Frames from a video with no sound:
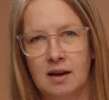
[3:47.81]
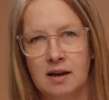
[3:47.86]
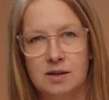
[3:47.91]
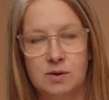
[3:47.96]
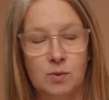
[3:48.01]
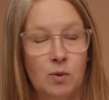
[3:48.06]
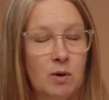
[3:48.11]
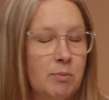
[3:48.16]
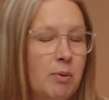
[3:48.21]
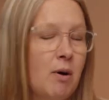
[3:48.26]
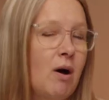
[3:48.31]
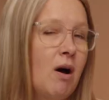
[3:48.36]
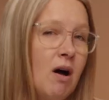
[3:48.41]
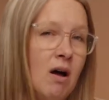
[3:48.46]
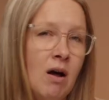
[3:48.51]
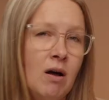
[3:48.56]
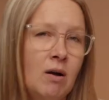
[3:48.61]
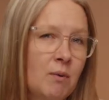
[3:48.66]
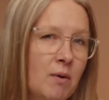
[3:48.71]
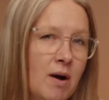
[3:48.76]
So when
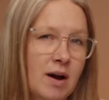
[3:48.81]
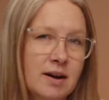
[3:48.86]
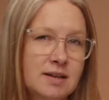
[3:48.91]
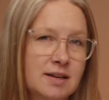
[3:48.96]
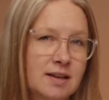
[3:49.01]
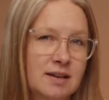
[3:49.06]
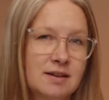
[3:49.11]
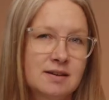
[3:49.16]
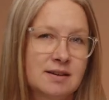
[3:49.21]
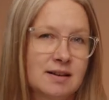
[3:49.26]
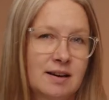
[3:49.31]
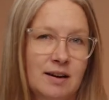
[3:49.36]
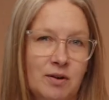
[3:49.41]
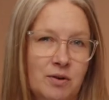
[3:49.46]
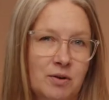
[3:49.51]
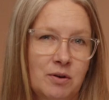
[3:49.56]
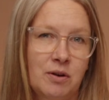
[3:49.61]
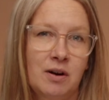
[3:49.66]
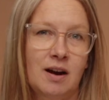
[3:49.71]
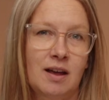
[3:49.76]
Paul walked into
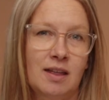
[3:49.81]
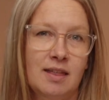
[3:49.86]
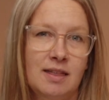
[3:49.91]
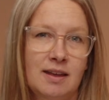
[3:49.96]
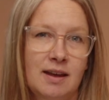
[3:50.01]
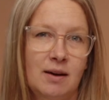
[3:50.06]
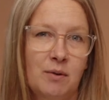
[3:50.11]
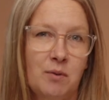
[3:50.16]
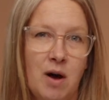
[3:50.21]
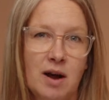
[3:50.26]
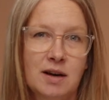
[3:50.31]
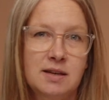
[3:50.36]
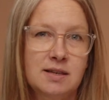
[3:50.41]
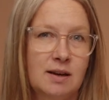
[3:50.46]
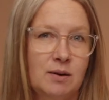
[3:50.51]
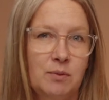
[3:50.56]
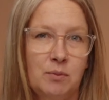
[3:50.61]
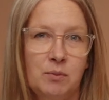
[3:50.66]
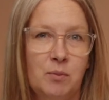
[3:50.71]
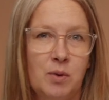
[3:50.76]
Corinth, he walked
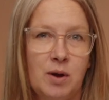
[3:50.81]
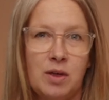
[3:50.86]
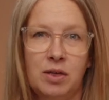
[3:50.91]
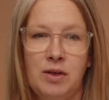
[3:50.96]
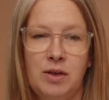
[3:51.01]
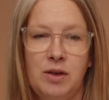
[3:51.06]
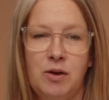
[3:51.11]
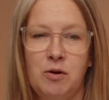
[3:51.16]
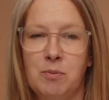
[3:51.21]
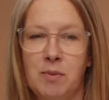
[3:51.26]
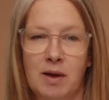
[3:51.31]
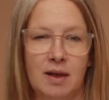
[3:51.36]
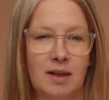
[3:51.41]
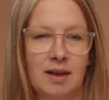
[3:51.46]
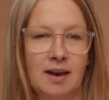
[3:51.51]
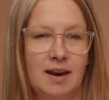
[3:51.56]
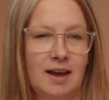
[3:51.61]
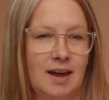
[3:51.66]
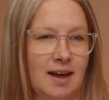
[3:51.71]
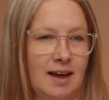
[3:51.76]
in with
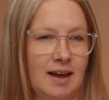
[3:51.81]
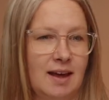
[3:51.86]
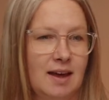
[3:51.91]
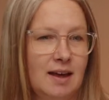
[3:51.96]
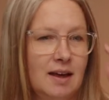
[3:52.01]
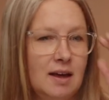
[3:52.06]
humility.